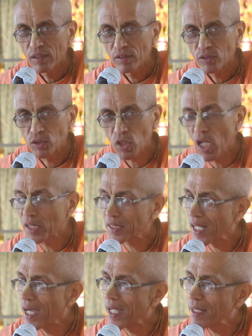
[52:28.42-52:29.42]
Short
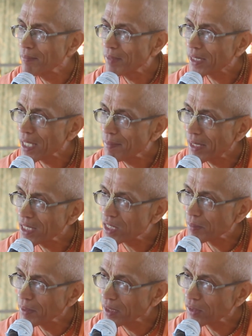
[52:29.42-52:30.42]
time became
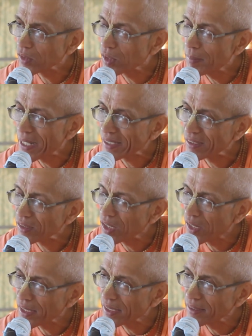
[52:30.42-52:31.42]
eligible to go back to
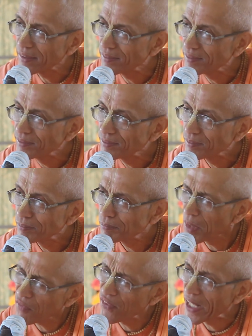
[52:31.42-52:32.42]
Godhead.
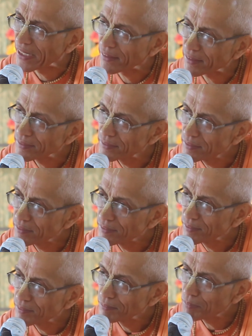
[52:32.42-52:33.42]

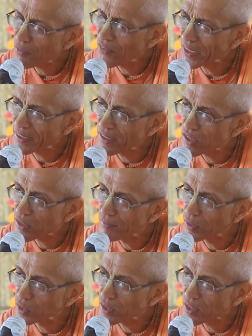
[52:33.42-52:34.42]
Perfected his
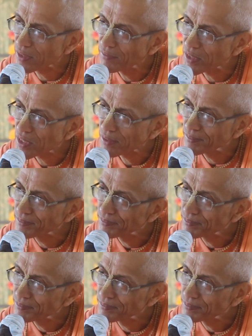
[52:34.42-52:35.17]
devotional service.